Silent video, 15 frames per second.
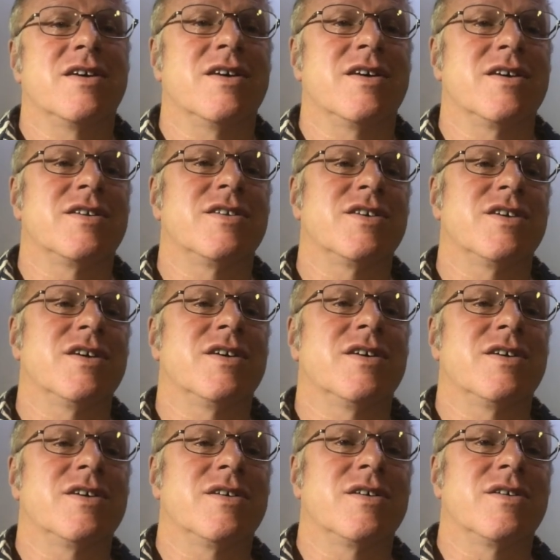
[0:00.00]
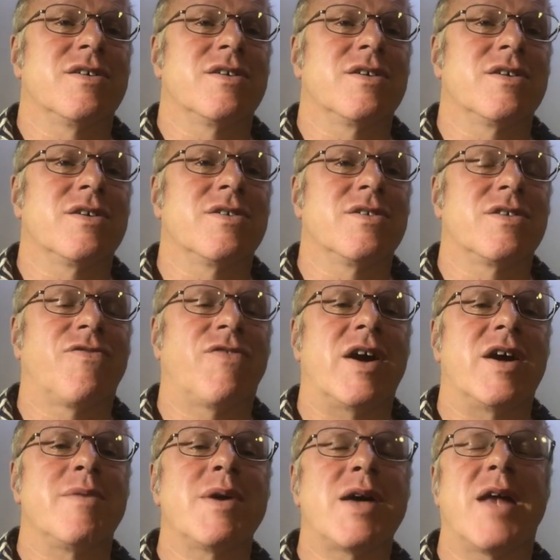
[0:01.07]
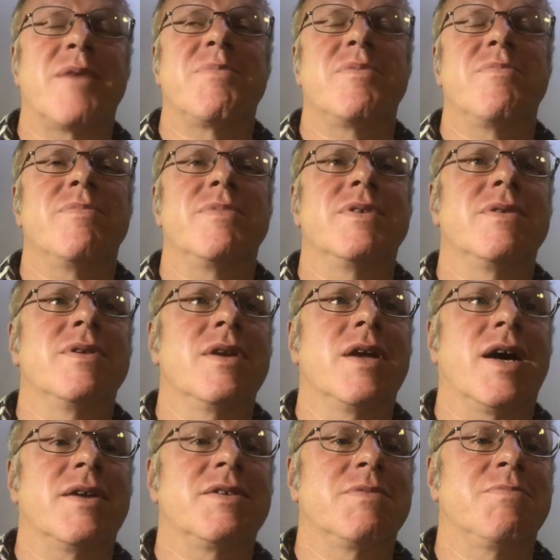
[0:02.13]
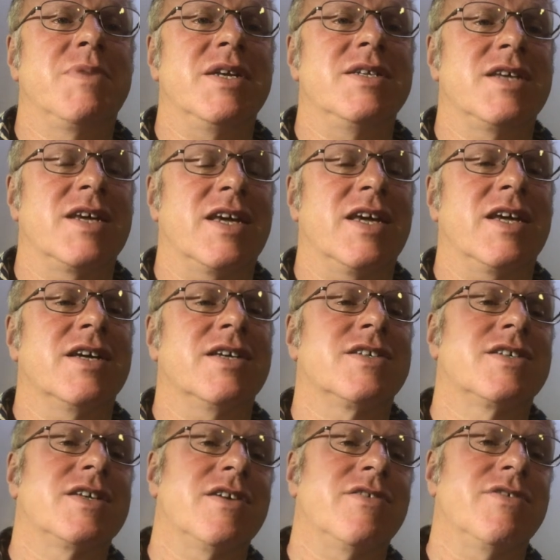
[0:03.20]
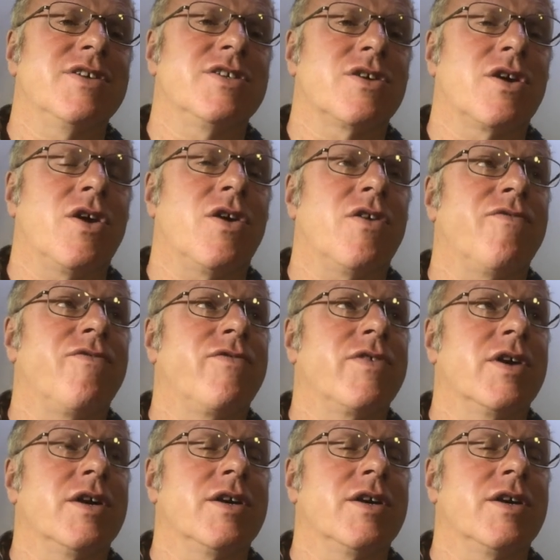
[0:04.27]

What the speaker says: and the farmer had been digging a series of